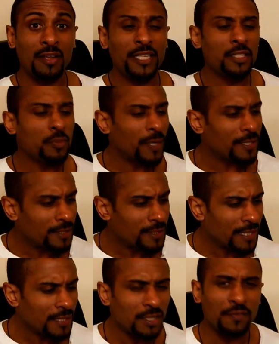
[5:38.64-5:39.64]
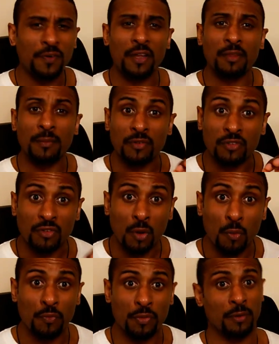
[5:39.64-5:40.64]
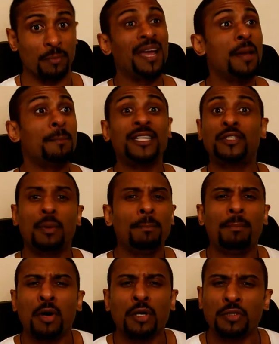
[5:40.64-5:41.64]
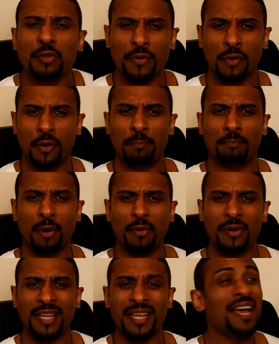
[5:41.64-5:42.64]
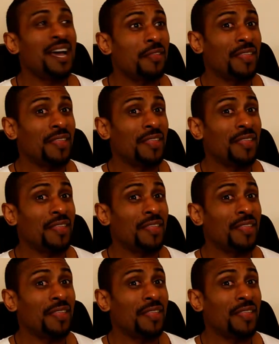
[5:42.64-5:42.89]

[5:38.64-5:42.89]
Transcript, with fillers: Learning to identify them and solve them makes you a master of your own body,